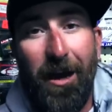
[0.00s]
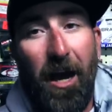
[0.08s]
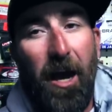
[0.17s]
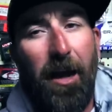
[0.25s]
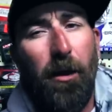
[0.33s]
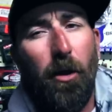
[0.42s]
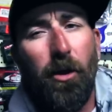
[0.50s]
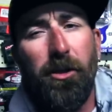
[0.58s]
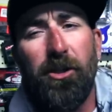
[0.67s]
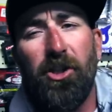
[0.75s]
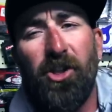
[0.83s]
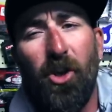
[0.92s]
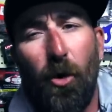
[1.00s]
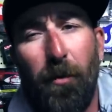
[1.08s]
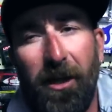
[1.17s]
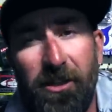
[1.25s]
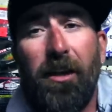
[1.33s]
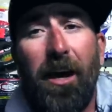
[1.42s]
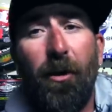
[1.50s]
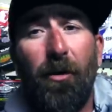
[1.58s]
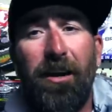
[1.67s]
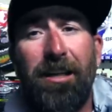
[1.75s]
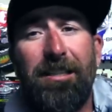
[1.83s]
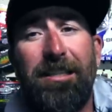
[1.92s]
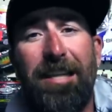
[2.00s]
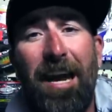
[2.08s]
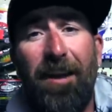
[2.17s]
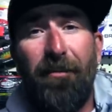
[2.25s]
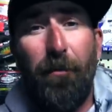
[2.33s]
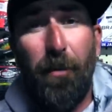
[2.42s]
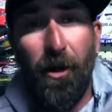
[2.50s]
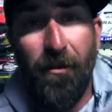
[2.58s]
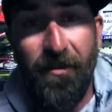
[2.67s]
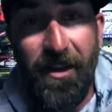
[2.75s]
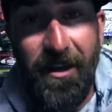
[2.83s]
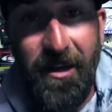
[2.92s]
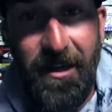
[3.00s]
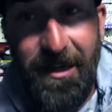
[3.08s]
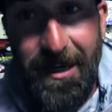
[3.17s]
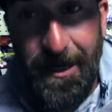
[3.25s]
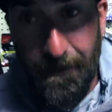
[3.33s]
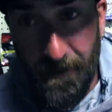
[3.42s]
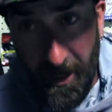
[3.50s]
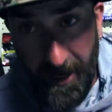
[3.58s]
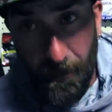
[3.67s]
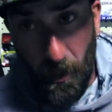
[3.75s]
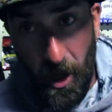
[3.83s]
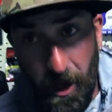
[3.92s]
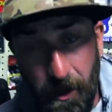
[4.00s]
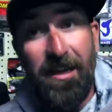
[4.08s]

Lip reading: I learned so much. Not only is Dave a part of the Team Daiwa,